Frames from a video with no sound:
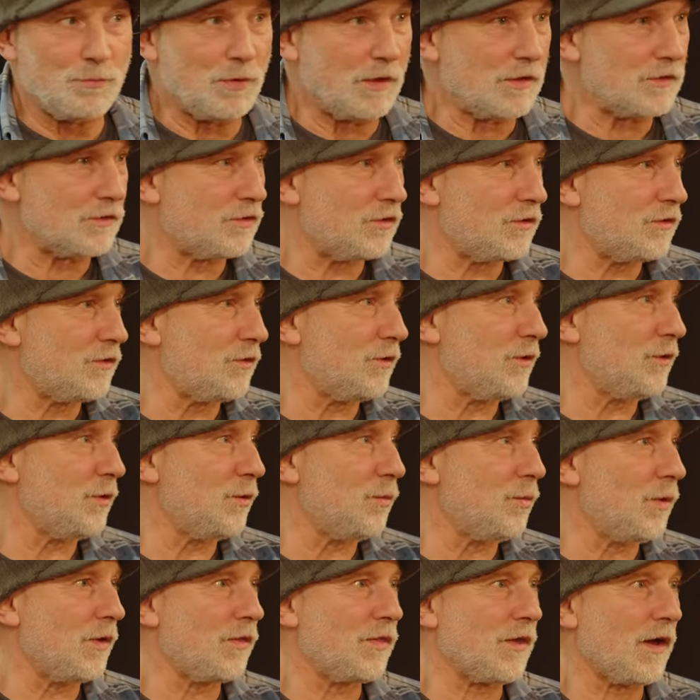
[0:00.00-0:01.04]
but to do
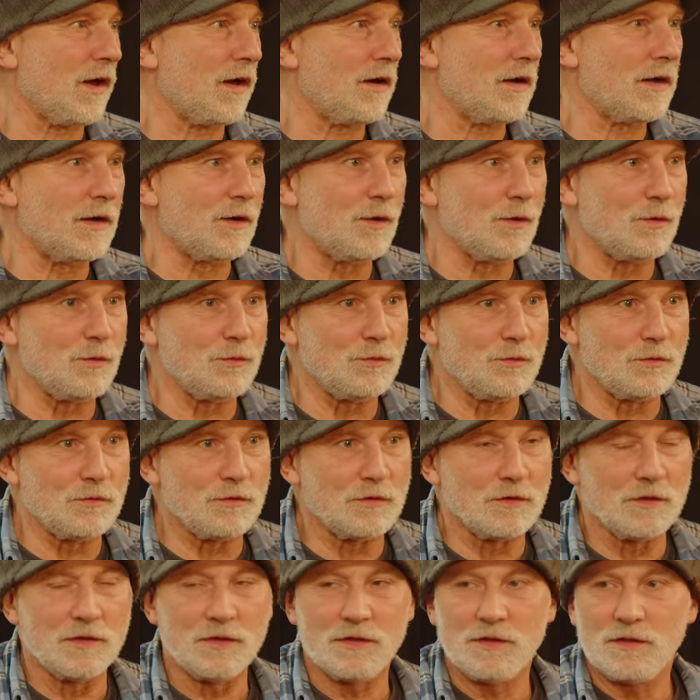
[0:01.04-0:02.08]
with our own
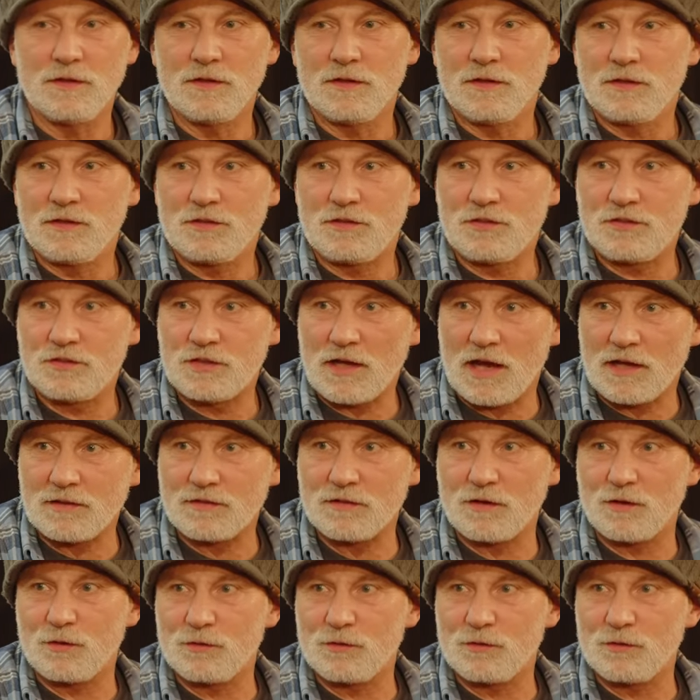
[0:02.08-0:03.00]
shadow